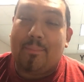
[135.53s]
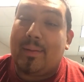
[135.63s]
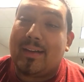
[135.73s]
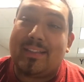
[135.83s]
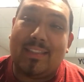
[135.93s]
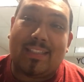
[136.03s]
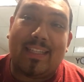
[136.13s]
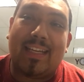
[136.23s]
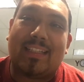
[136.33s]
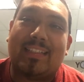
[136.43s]
Bucks in
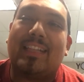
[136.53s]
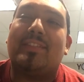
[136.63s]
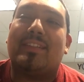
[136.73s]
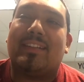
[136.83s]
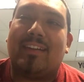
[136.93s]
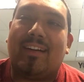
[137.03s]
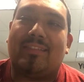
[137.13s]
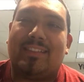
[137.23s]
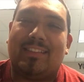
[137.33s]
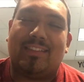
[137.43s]
six. That's for the
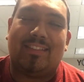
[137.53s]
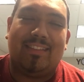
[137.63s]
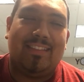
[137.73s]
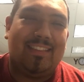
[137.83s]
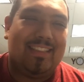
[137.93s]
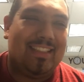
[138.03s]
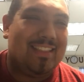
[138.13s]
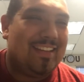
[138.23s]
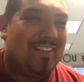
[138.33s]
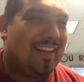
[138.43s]
culture. You
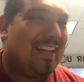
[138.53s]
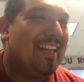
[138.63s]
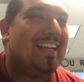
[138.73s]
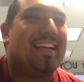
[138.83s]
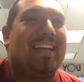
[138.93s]
know what I mean?